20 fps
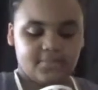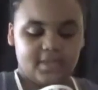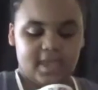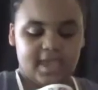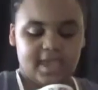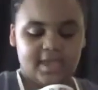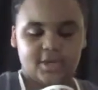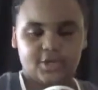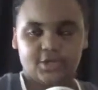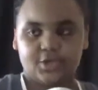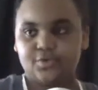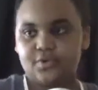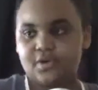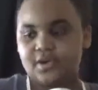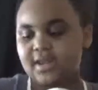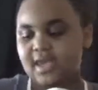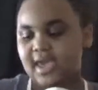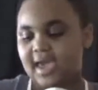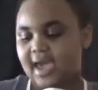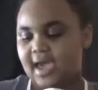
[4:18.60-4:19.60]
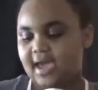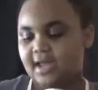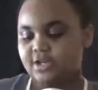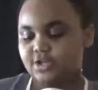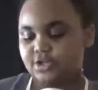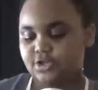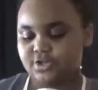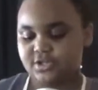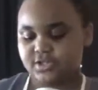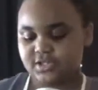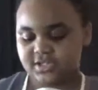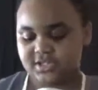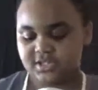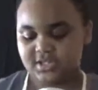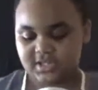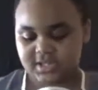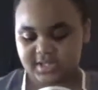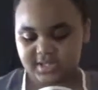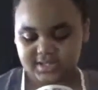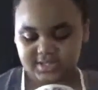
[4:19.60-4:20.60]
And you can add your
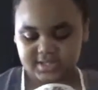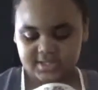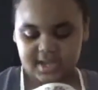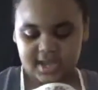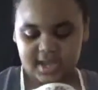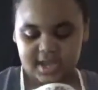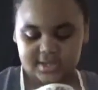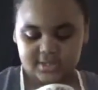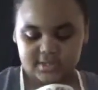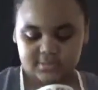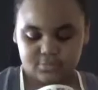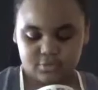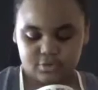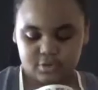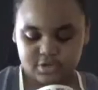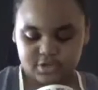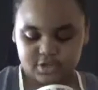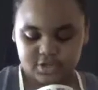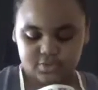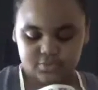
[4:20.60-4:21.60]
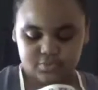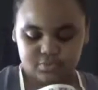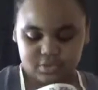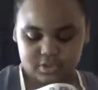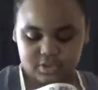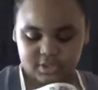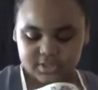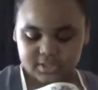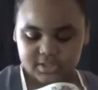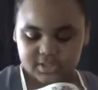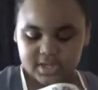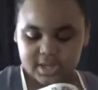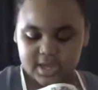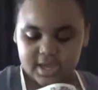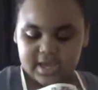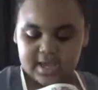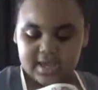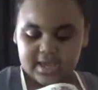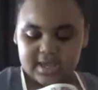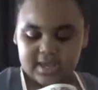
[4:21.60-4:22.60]
seasonings as more as you want.
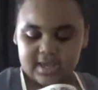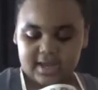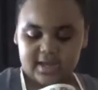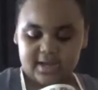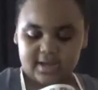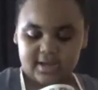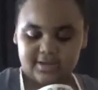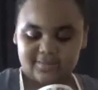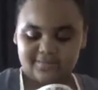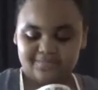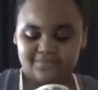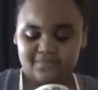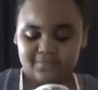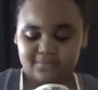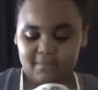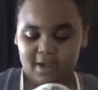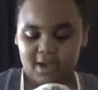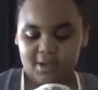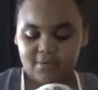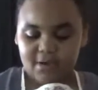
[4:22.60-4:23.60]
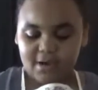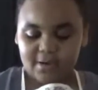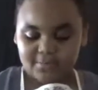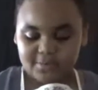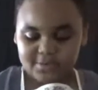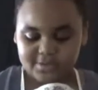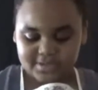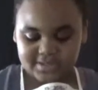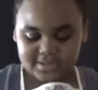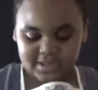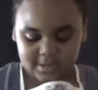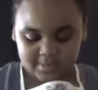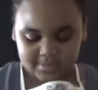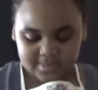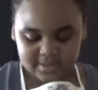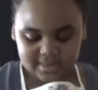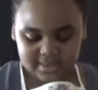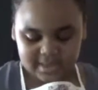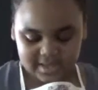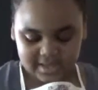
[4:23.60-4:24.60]
My mom used to tell
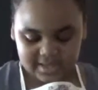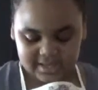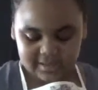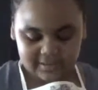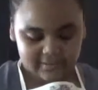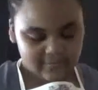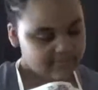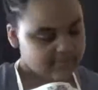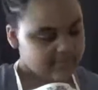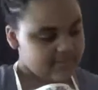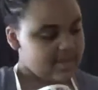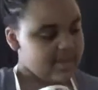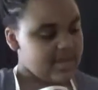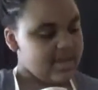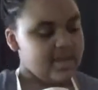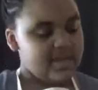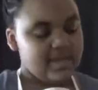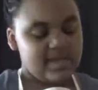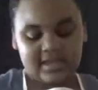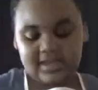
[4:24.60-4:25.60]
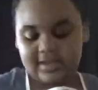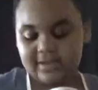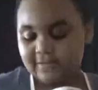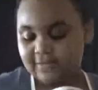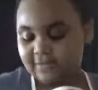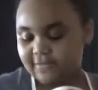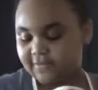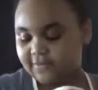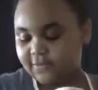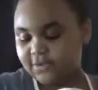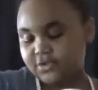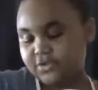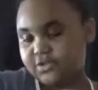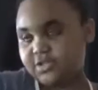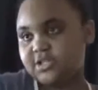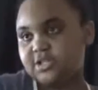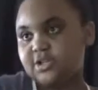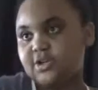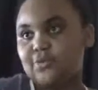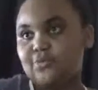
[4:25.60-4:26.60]
me that if you
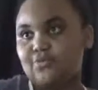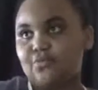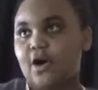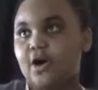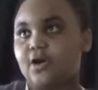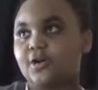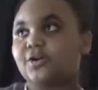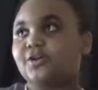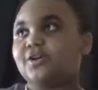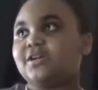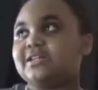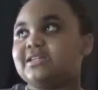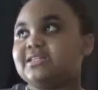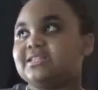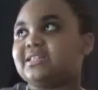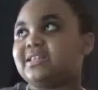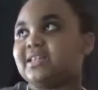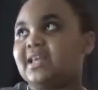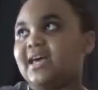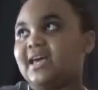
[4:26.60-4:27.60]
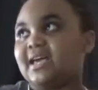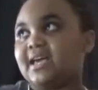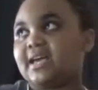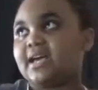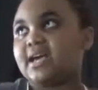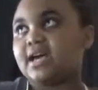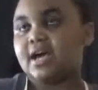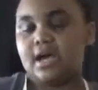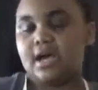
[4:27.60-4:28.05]
see your water is like